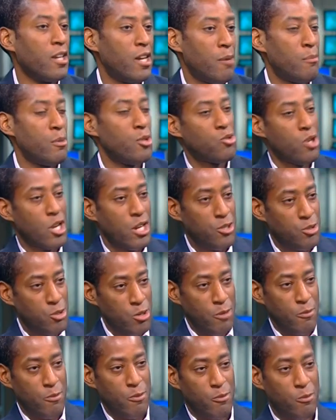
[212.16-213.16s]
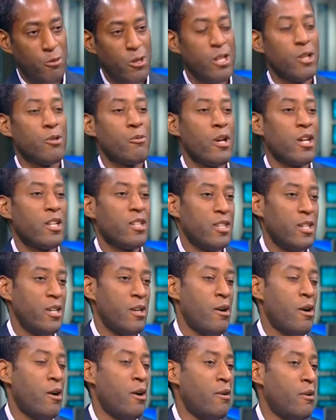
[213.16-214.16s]
Okay, I'm going to try to do it really
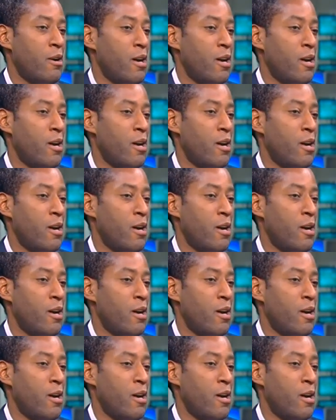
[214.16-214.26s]
quickly.